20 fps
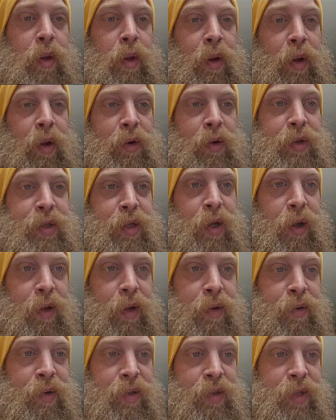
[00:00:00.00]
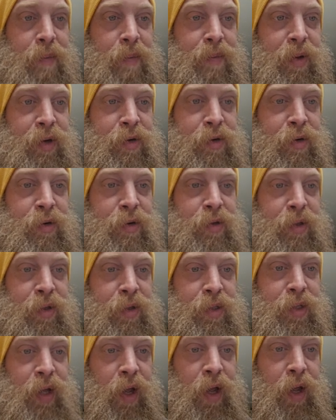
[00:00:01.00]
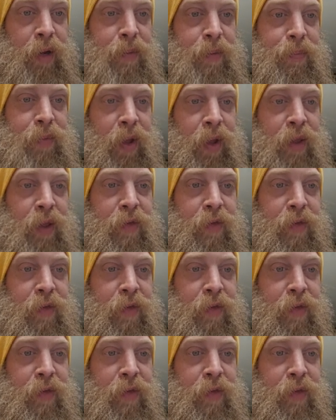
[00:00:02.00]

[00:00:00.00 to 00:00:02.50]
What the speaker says: here's the same picture to the side. At